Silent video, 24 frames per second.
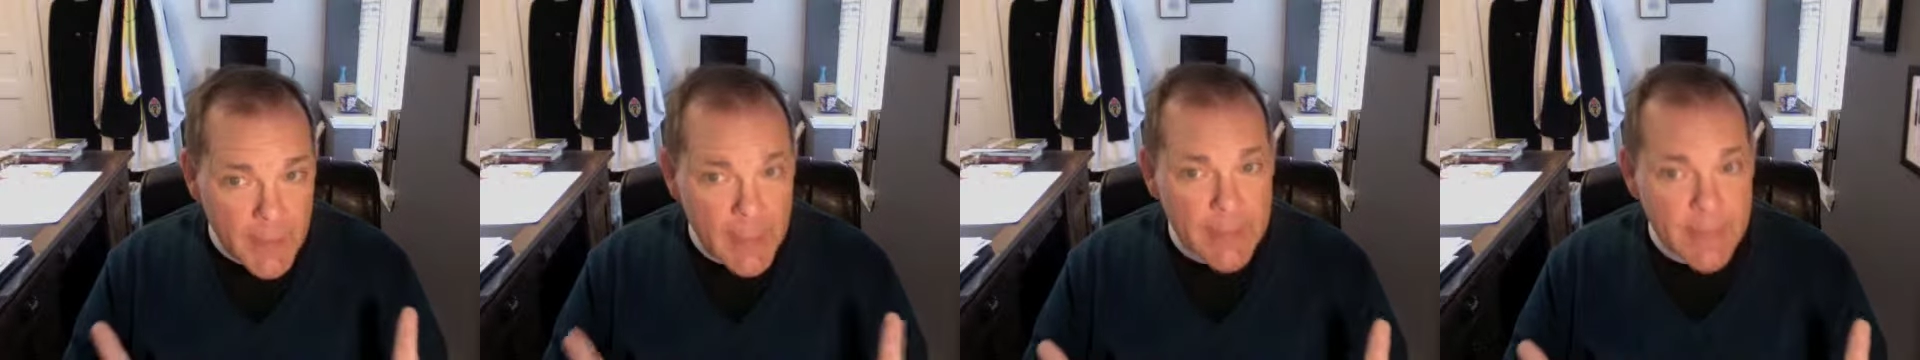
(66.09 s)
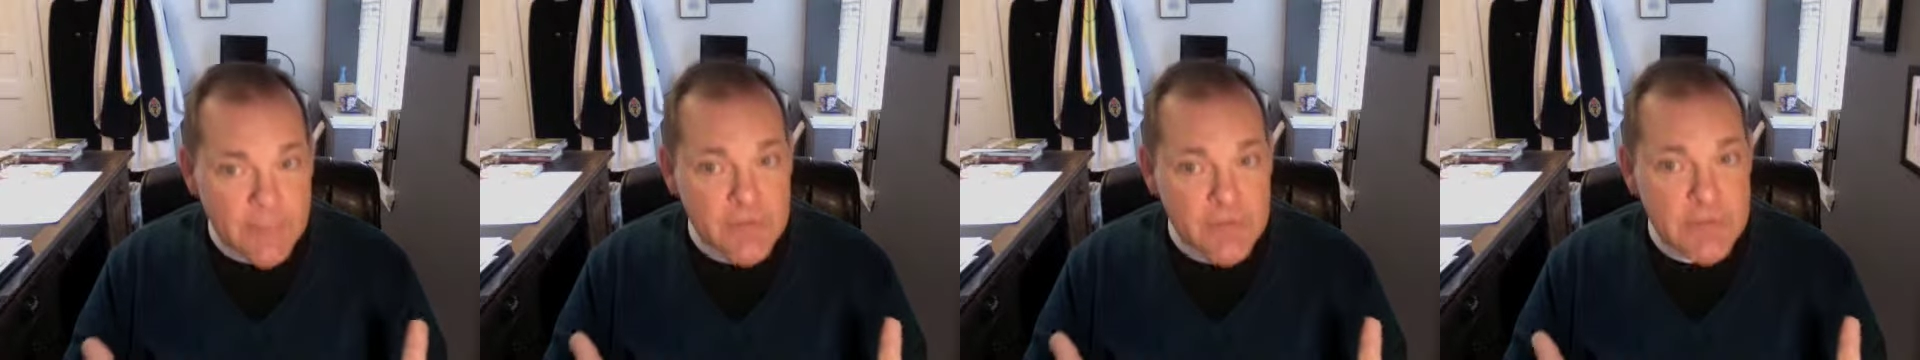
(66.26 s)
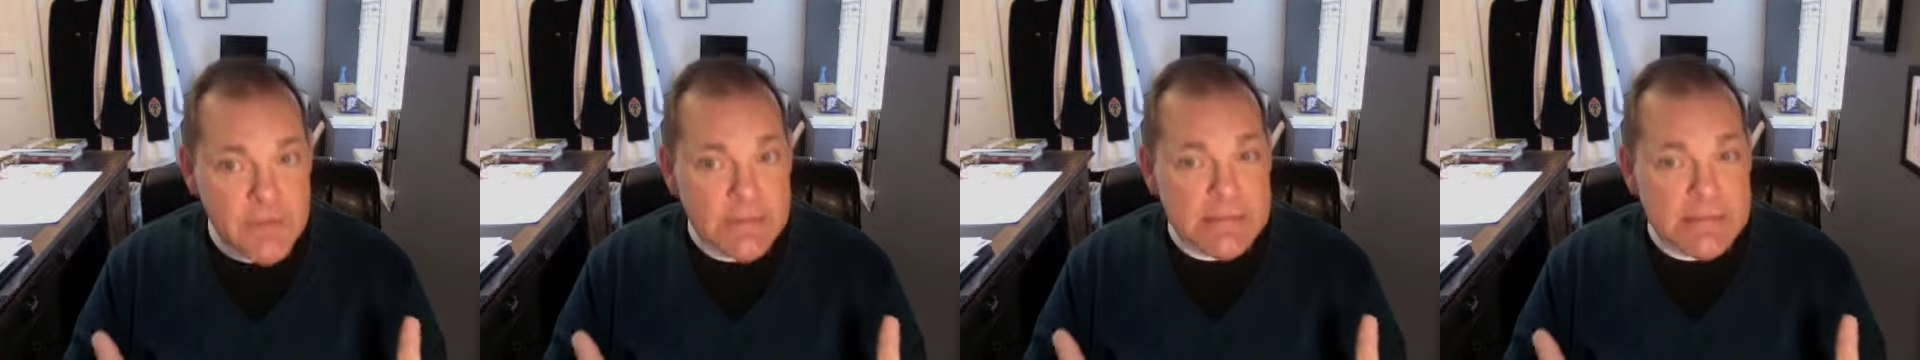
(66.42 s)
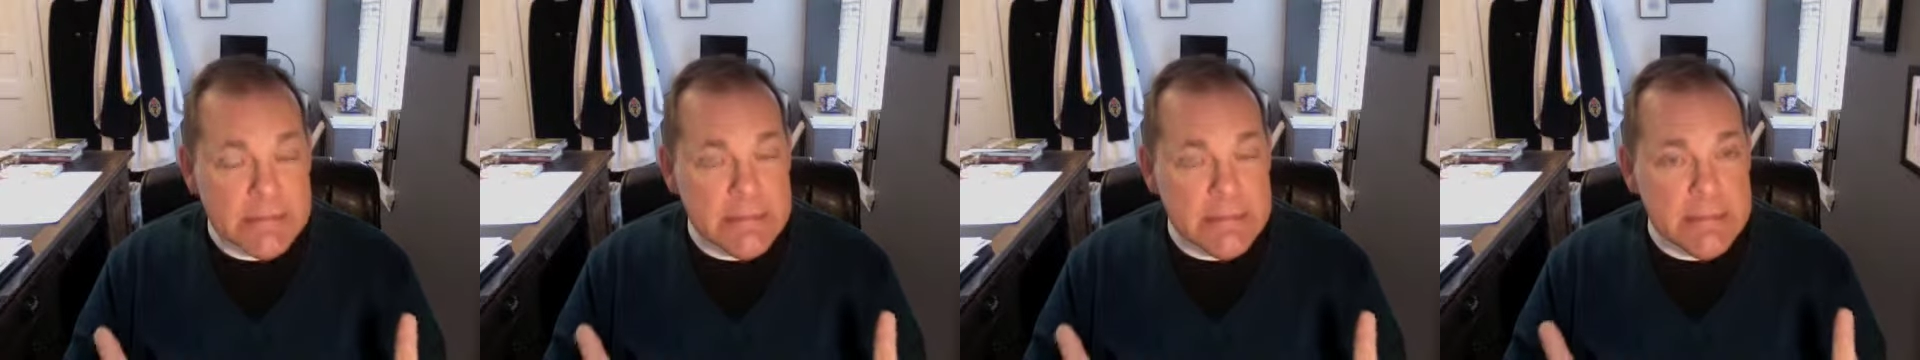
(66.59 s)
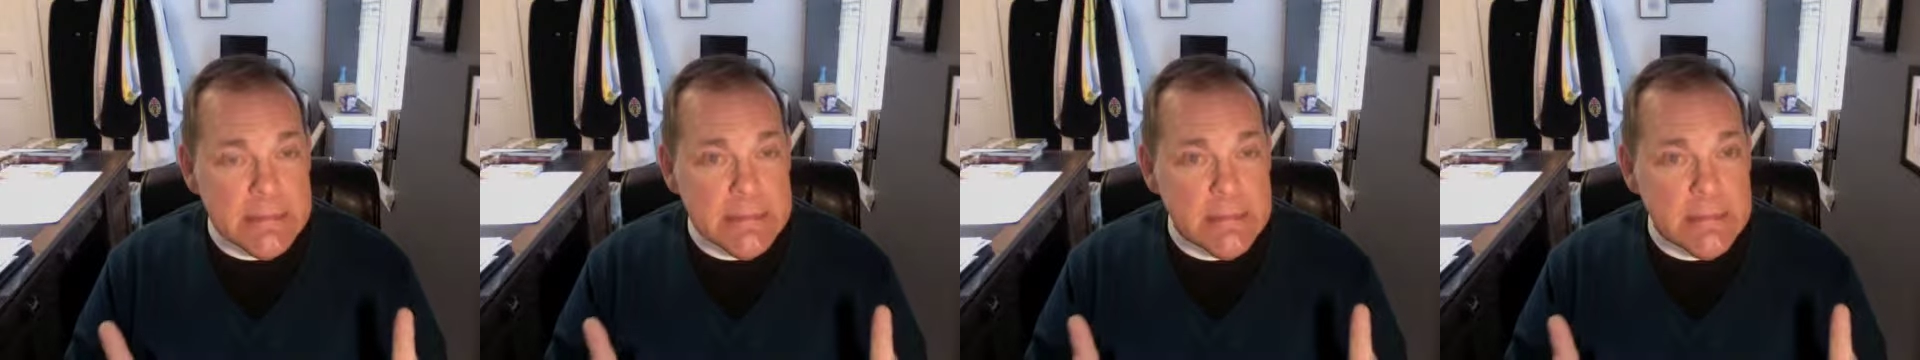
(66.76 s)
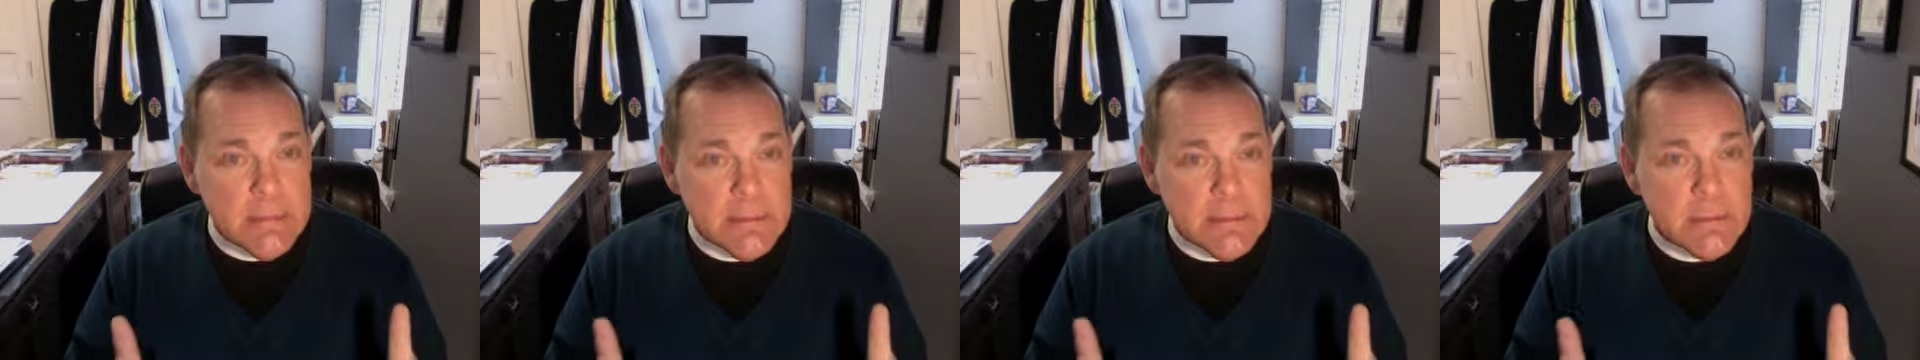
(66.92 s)
obviously
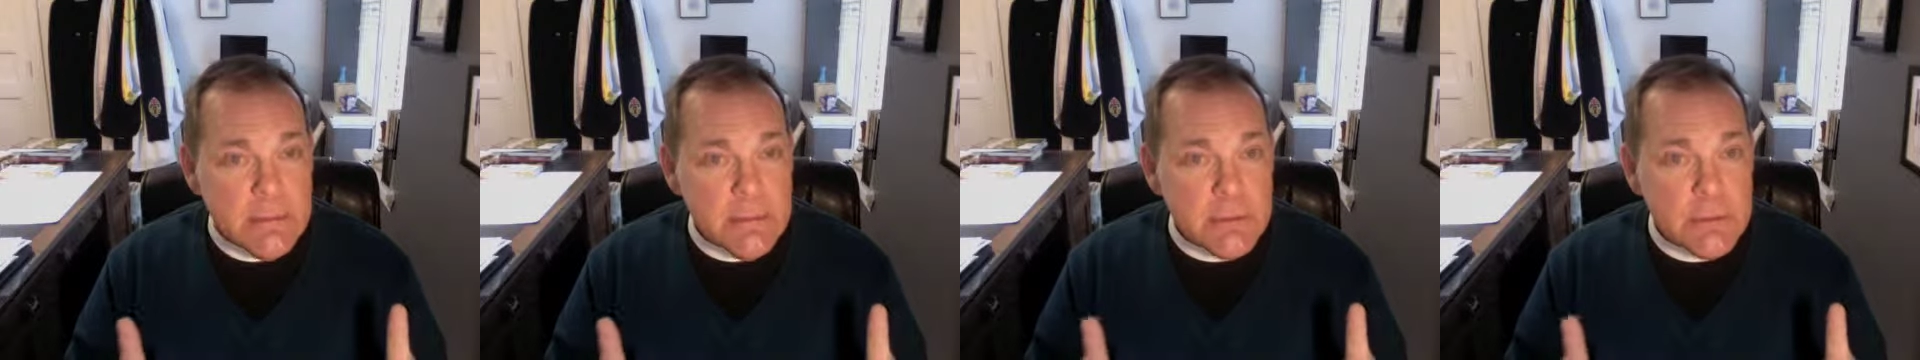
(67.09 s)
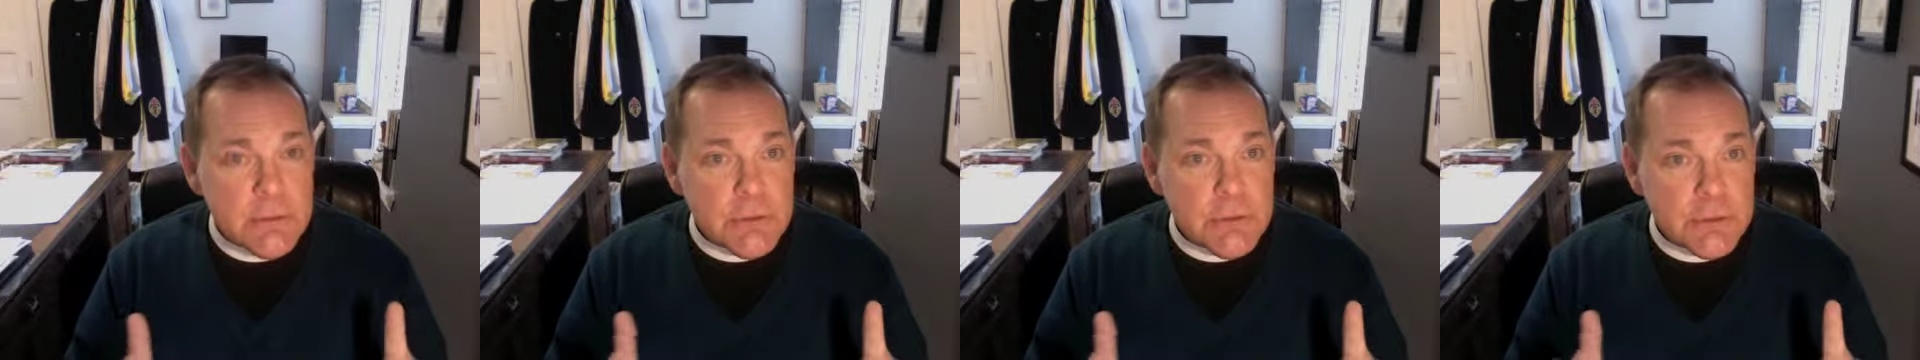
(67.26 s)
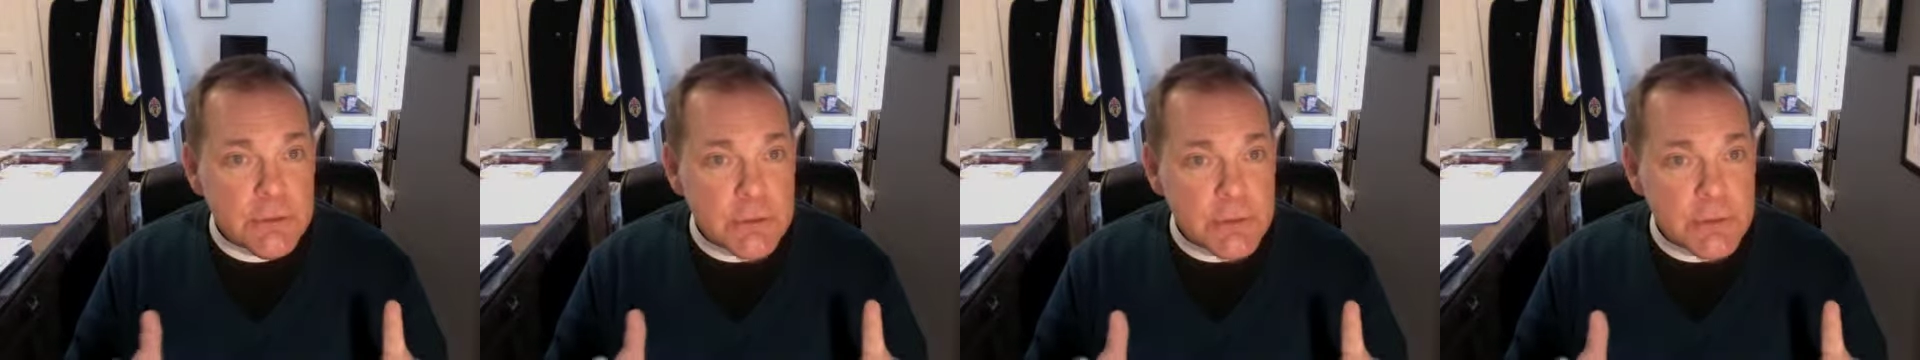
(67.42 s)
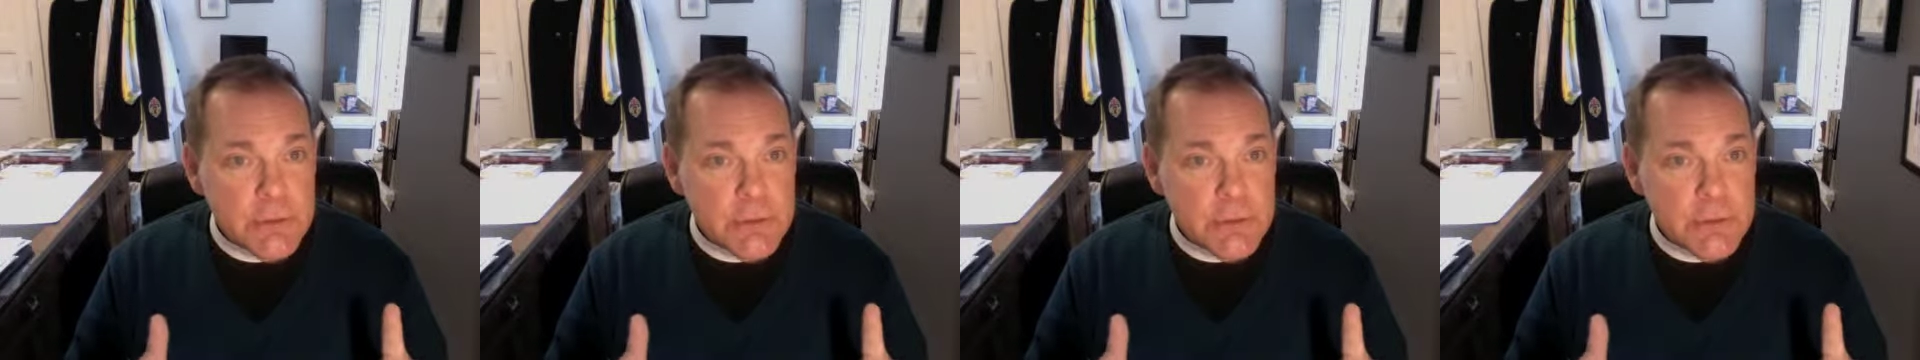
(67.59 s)
the English